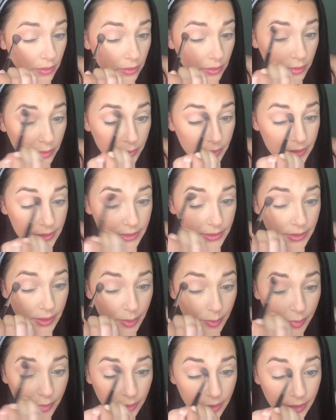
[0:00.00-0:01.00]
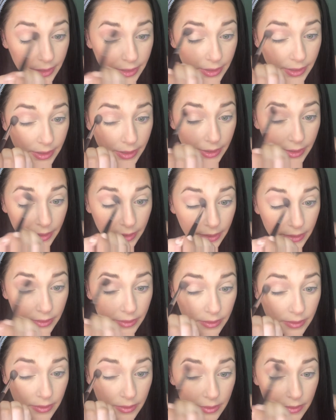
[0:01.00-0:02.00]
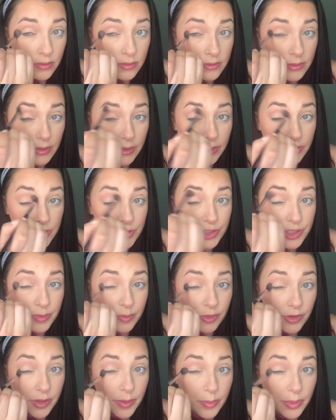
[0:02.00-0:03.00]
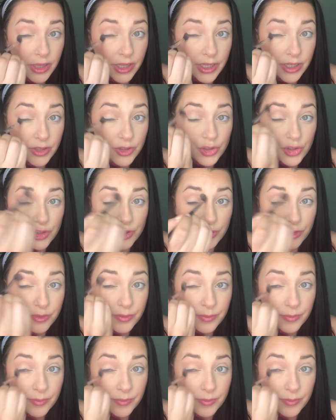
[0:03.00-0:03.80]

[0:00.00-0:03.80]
Ooh, it's so pretty. It's like a shimmery peach.